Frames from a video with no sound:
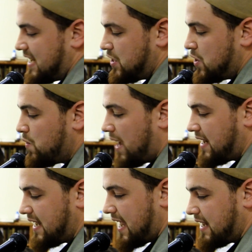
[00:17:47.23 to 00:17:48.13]
He knew, and
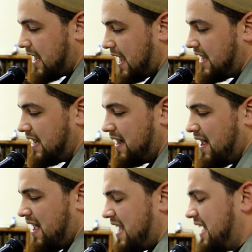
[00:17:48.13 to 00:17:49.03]
he
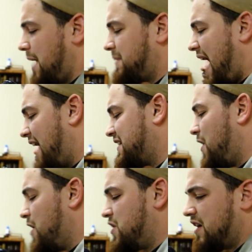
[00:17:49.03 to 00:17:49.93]
kept asking
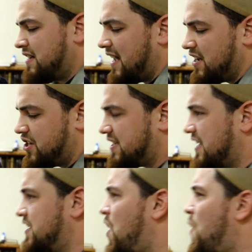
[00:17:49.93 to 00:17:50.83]
her, are you done yet? And she
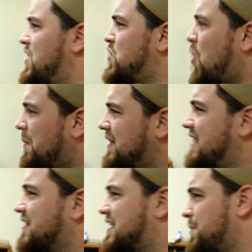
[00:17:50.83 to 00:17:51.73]
said no. And
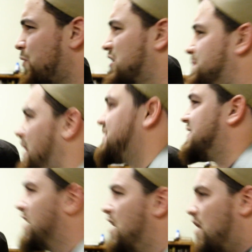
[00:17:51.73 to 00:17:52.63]
normally the typical response
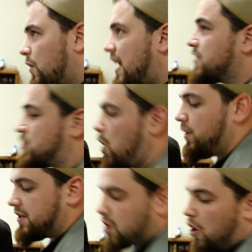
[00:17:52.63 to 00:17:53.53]
is, okay, let's
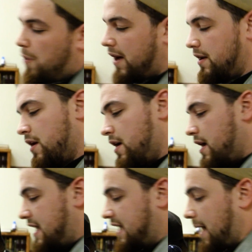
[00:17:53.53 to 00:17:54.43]
go. But
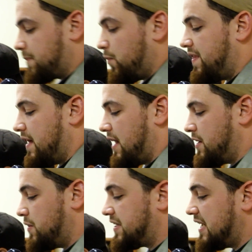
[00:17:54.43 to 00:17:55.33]
he kept with it.
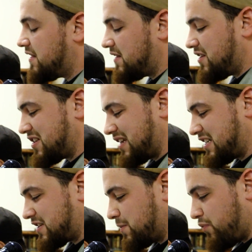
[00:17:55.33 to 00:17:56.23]
And you see this
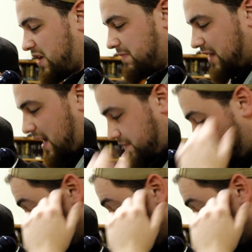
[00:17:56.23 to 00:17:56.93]
supreme love